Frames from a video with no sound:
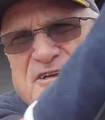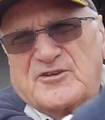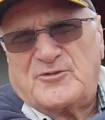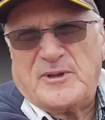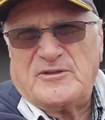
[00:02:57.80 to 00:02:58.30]

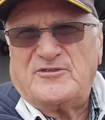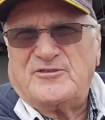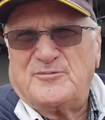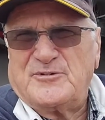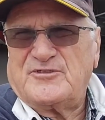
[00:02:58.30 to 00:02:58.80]

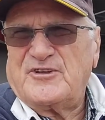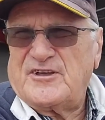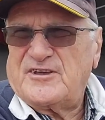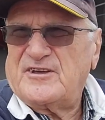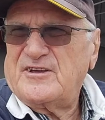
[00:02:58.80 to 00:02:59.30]
expensive
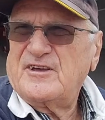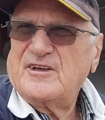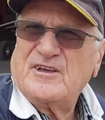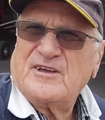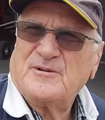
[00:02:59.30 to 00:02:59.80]
mistake,
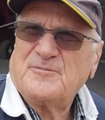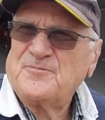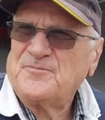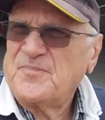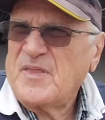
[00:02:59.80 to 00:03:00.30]

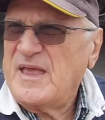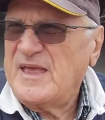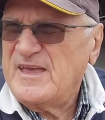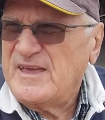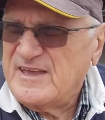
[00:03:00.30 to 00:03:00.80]

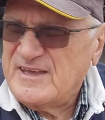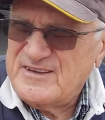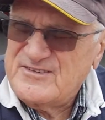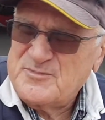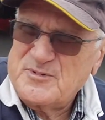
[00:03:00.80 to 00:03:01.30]

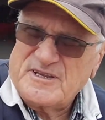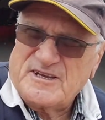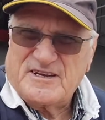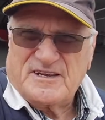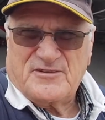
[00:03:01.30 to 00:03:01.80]
because you're probably
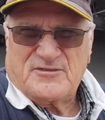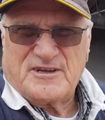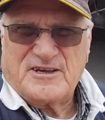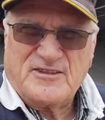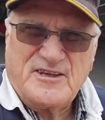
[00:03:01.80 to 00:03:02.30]
going to have to
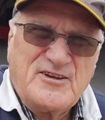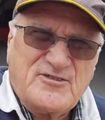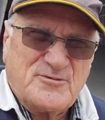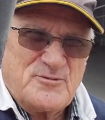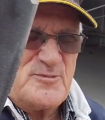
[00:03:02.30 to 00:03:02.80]
get the
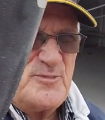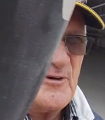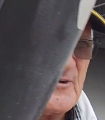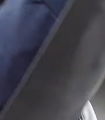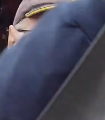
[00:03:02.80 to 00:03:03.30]
engine rebuilt.